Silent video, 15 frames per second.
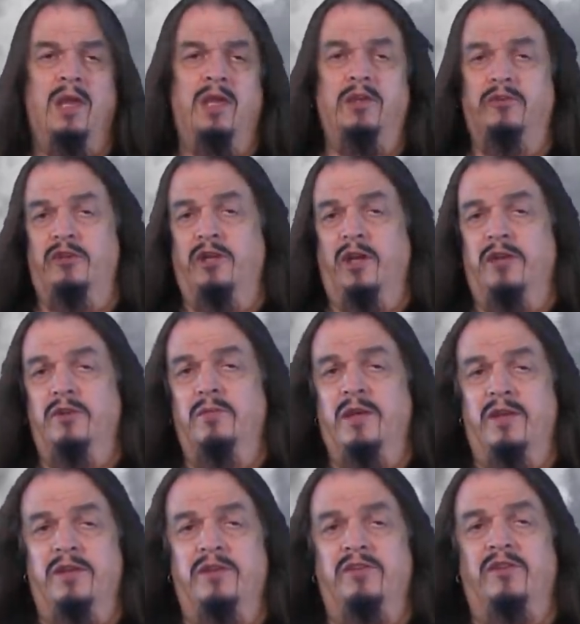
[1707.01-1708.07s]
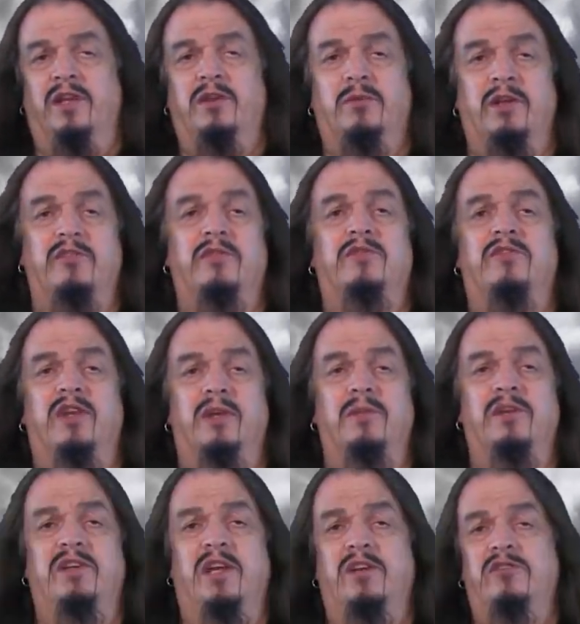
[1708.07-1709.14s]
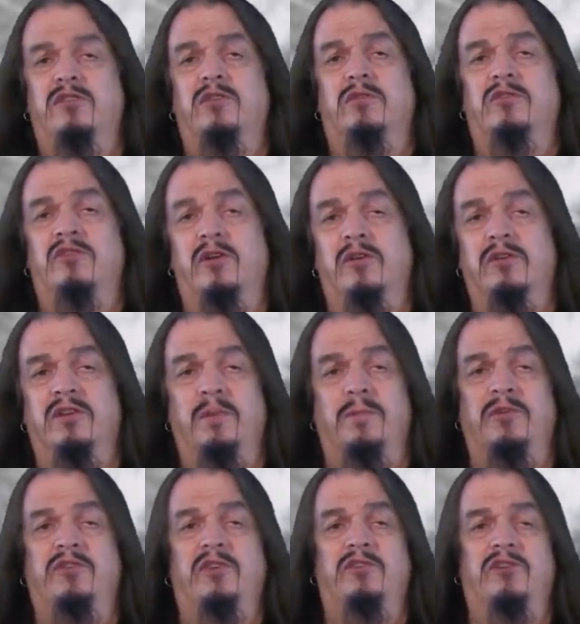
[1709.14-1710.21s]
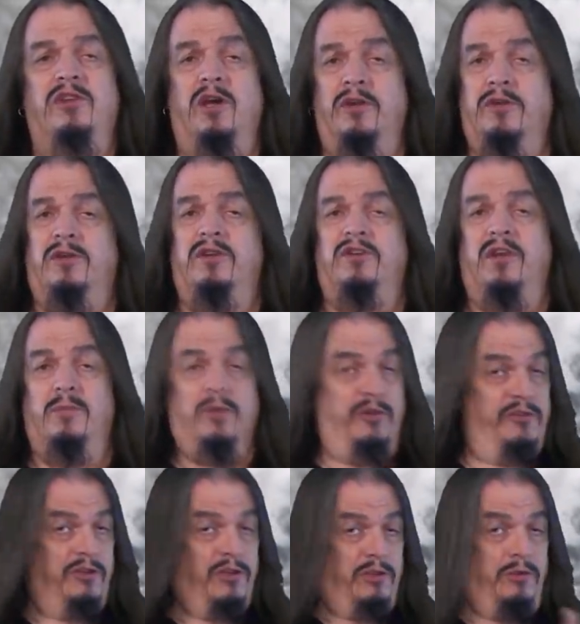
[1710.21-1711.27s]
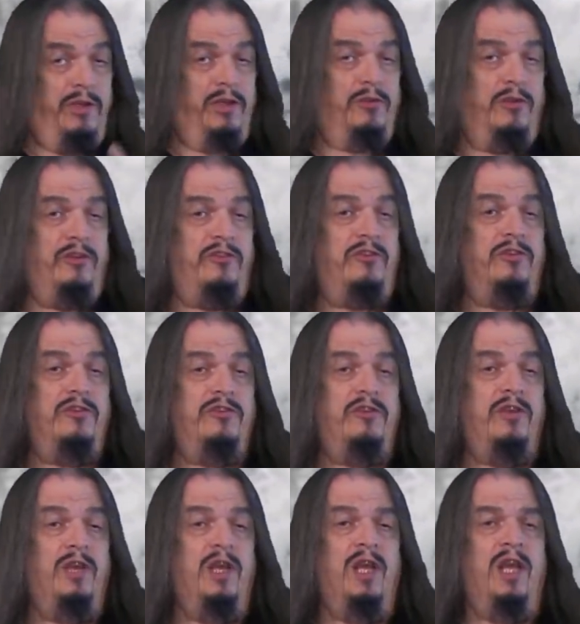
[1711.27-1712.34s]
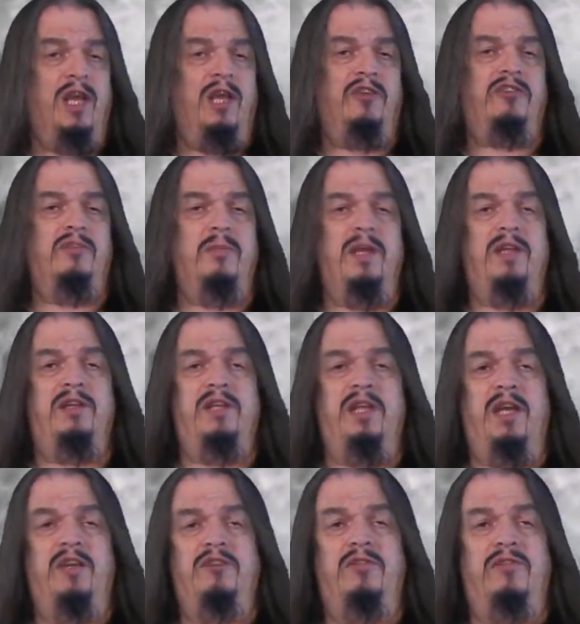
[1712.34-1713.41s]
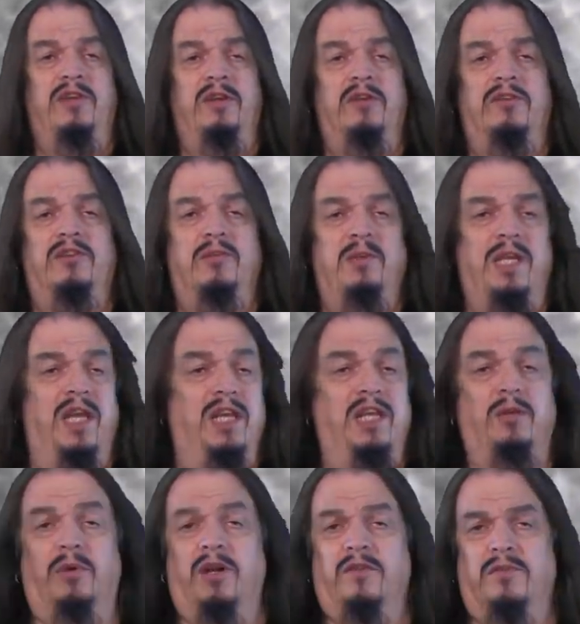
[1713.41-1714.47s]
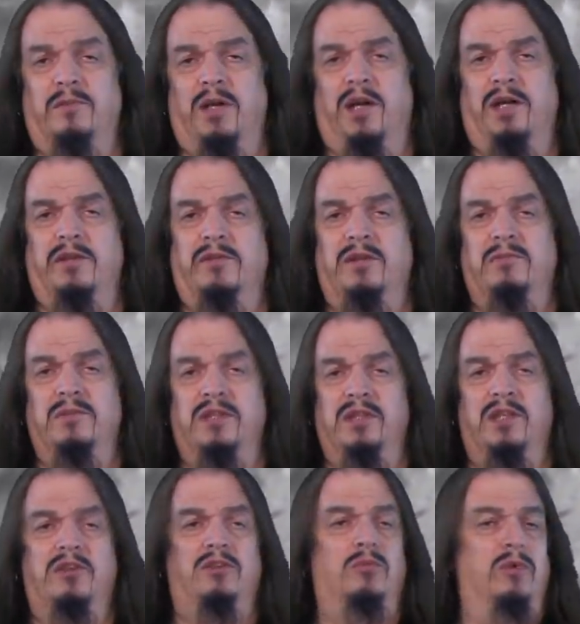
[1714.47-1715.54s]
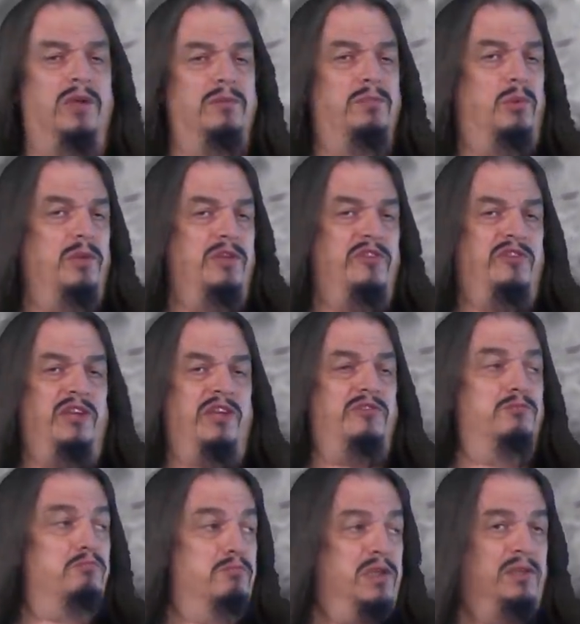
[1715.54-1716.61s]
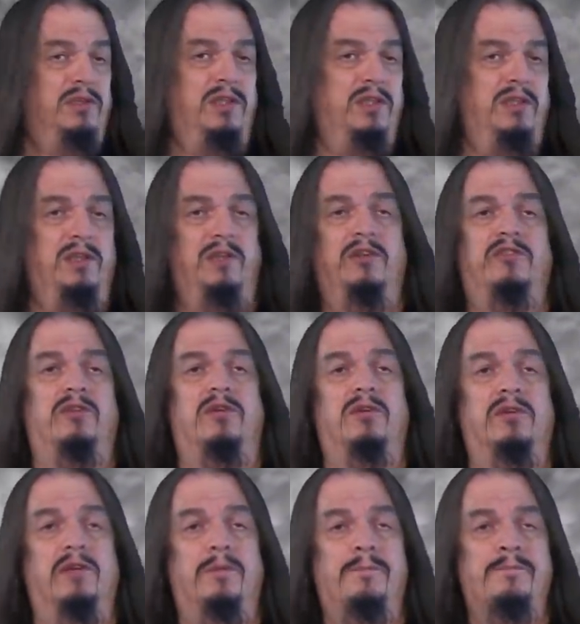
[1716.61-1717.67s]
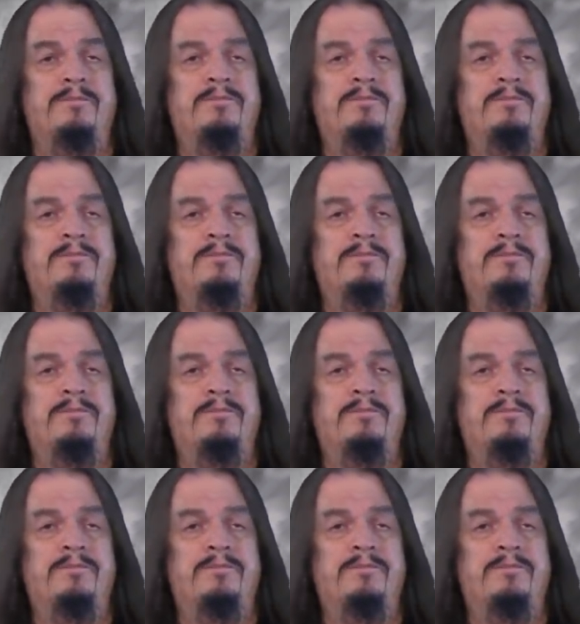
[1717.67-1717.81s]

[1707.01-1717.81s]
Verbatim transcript: And using other methods like rates of sedimentation or salt deposition, other contemporaries, including Christians, estimated the age of the Earth to be anywhere from one hundred million to one point six billion years old,